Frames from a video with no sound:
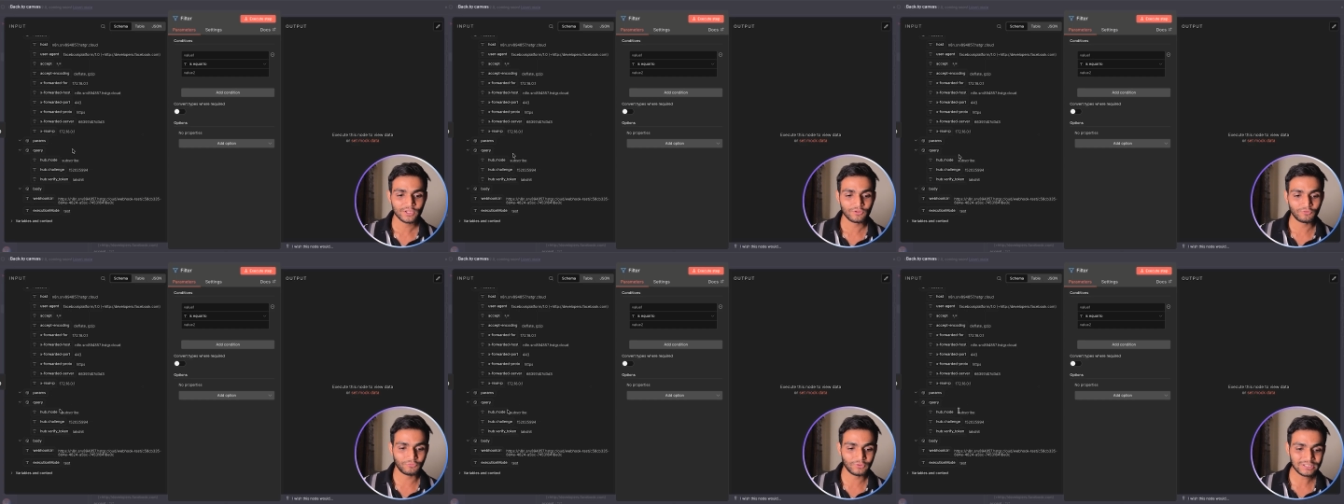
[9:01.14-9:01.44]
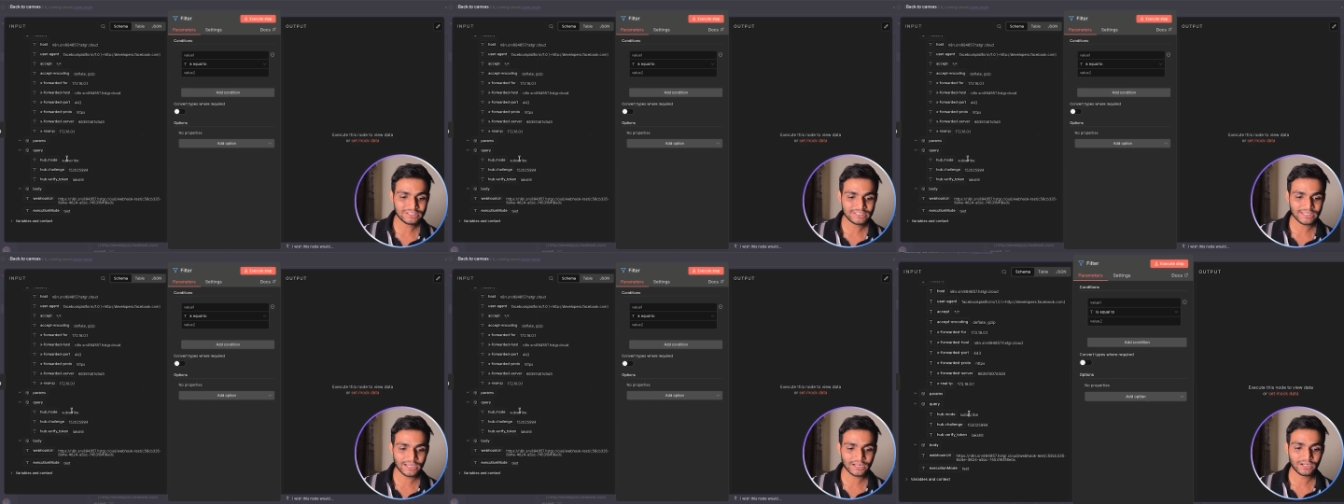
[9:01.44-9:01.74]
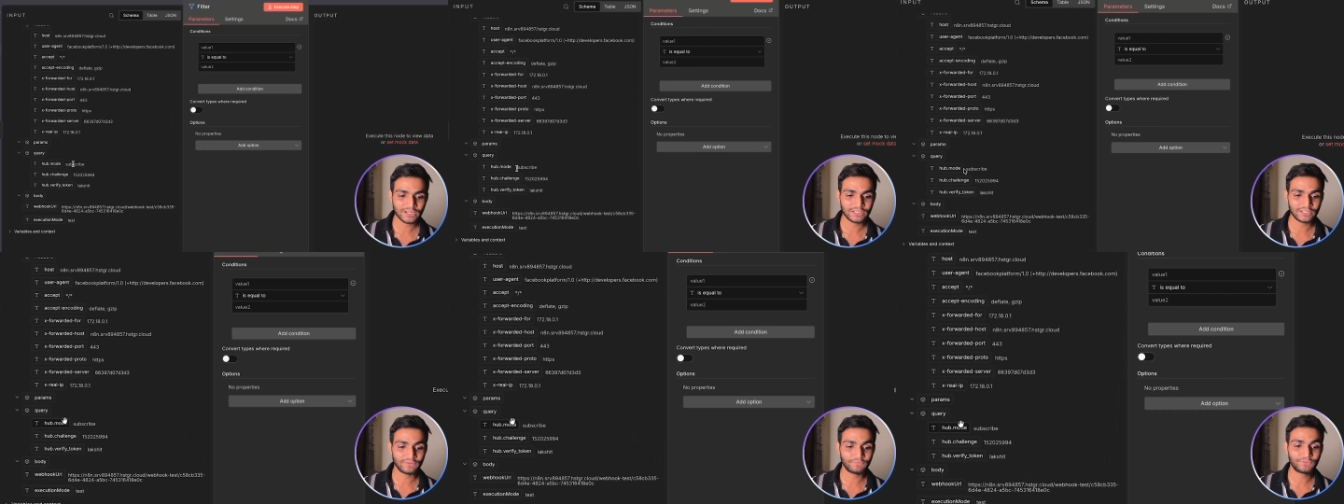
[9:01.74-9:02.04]
We'll check
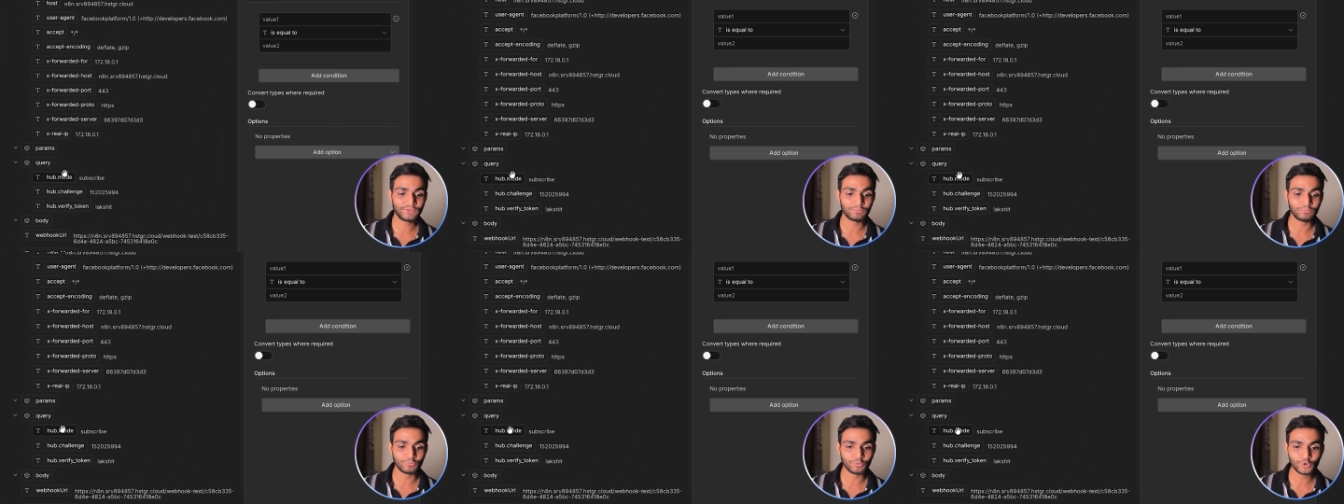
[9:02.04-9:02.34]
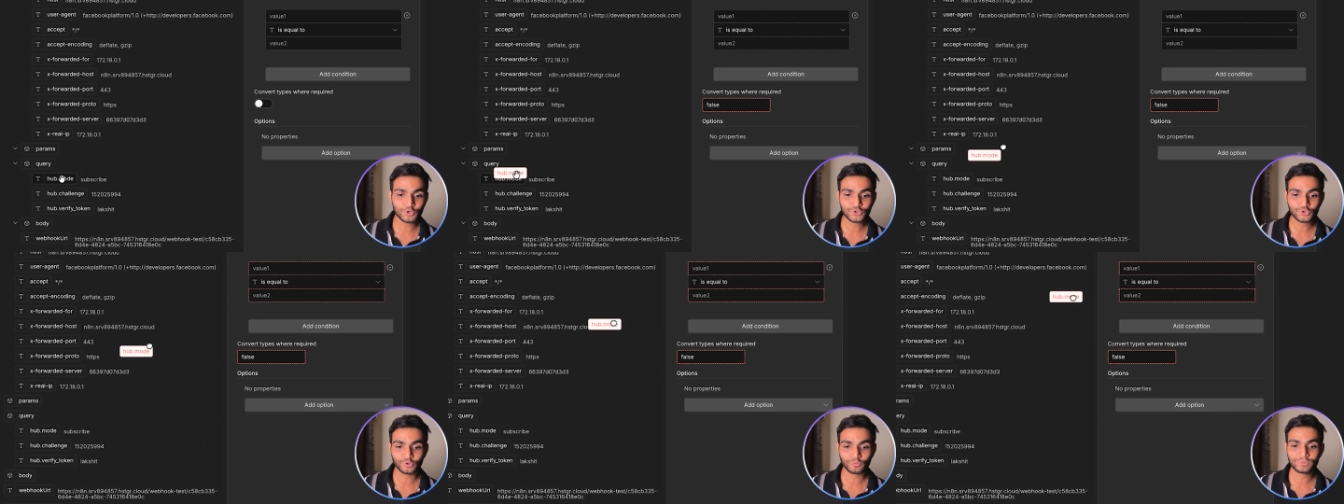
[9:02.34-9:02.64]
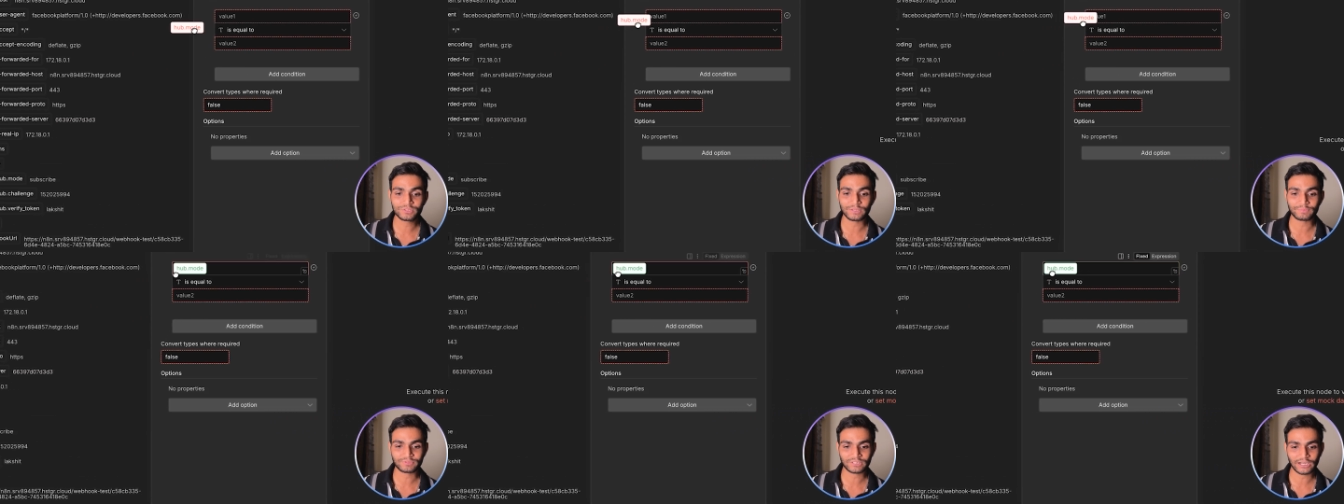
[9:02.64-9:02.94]
if the mode should be
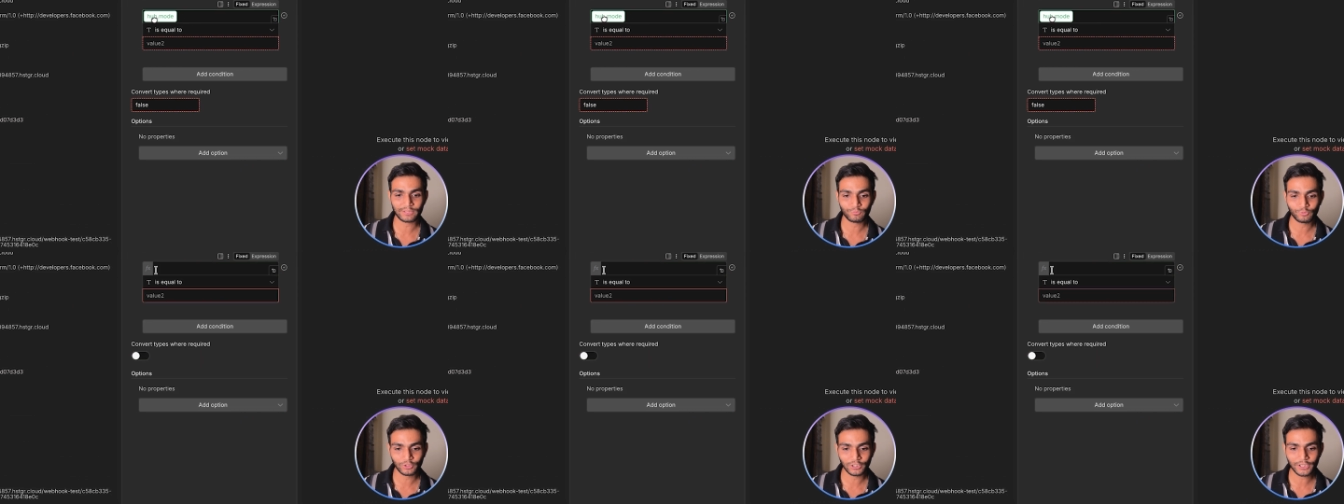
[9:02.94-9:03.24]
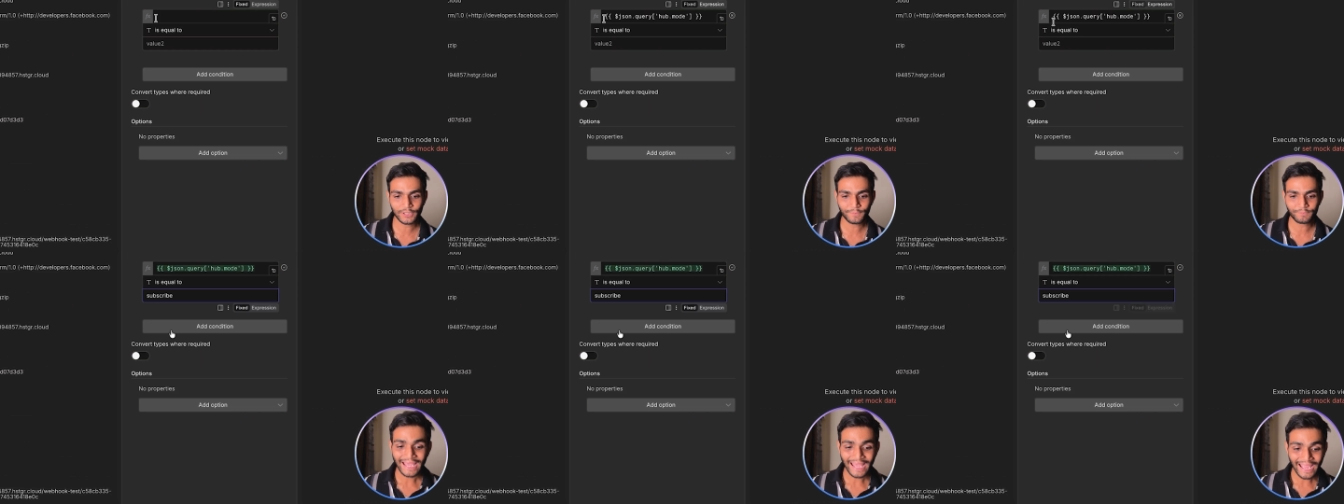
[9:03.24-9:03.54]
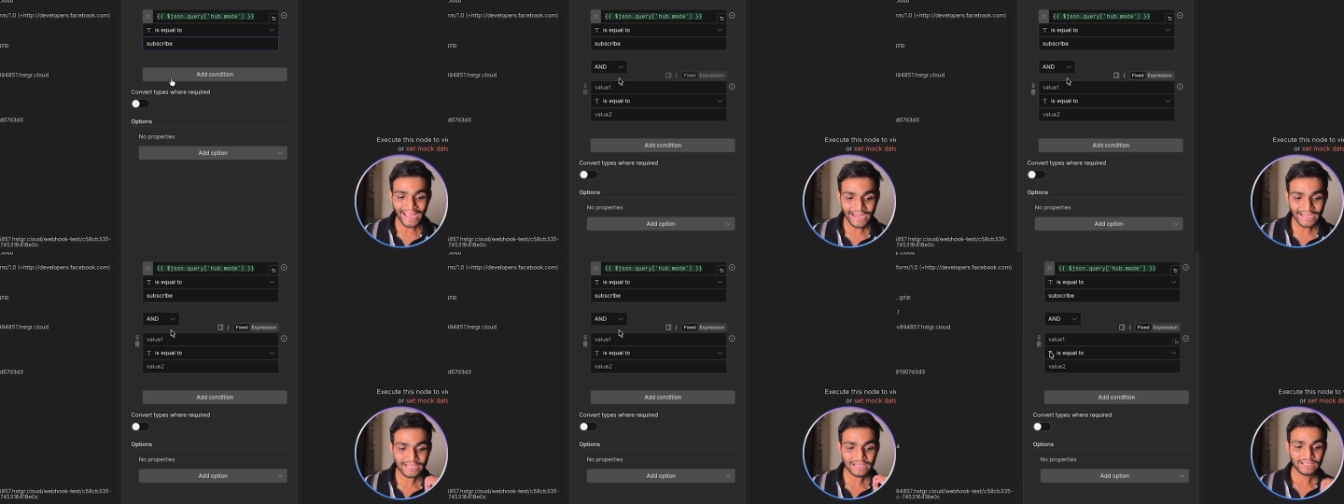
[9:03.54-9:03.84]
subscribe only
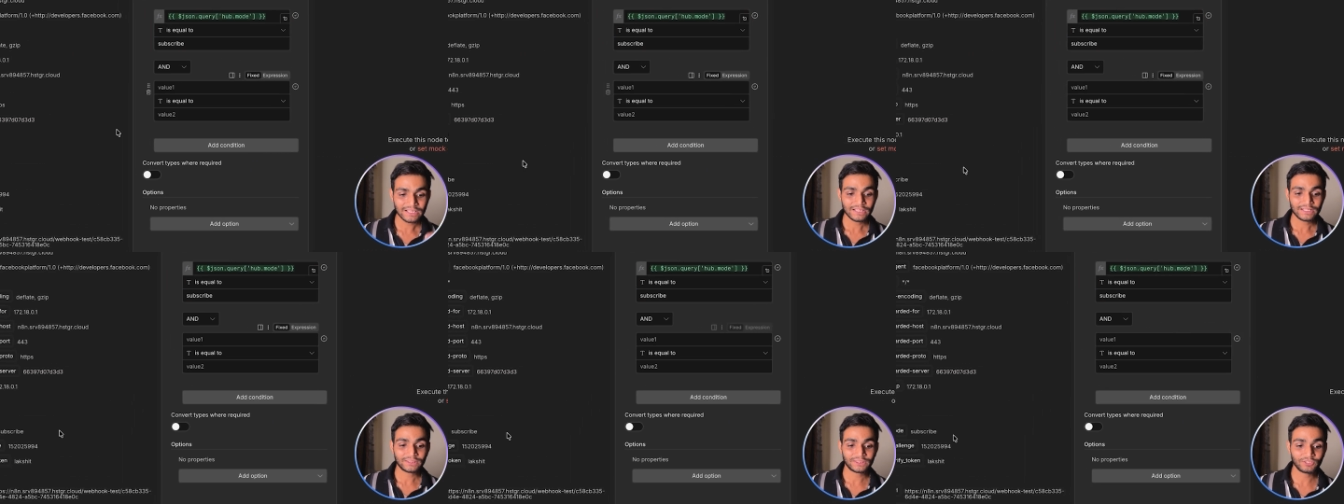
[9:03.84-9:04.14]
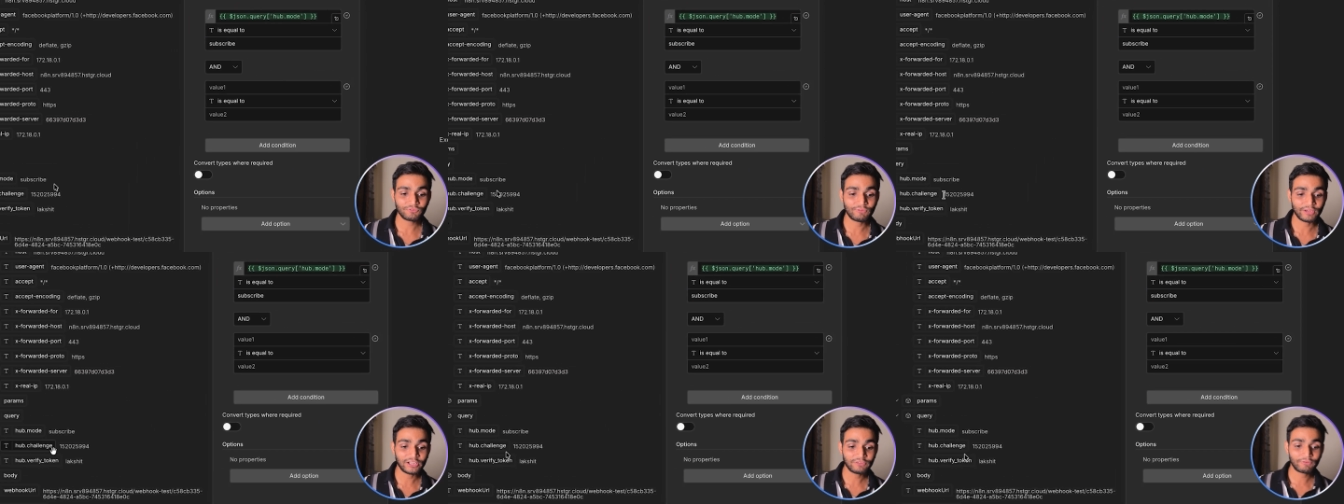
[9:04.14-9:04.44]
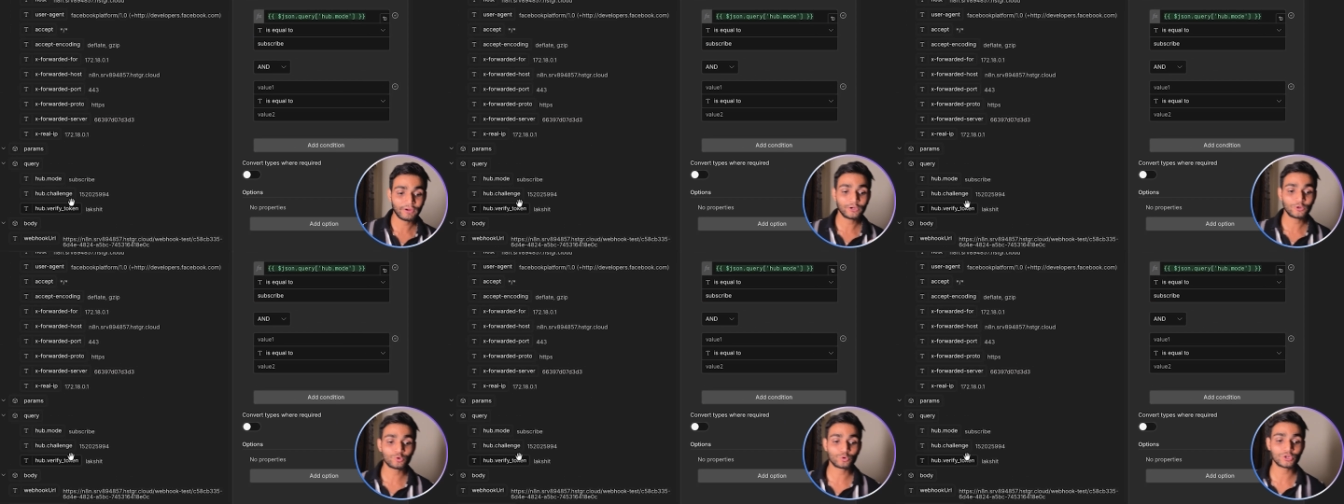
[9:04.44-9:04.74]
and the
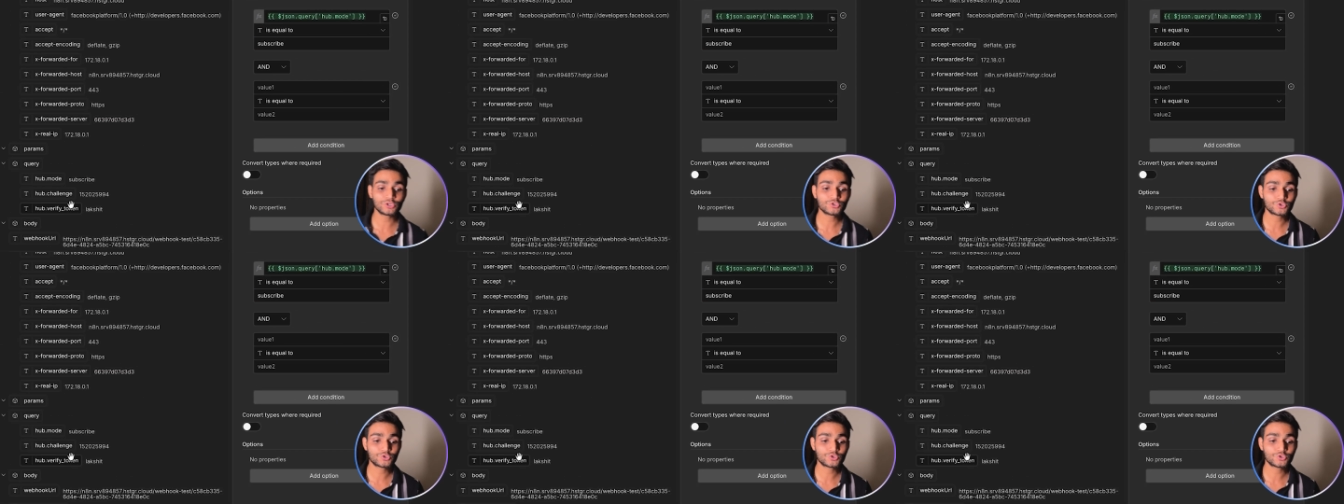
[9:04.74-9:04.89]
verify token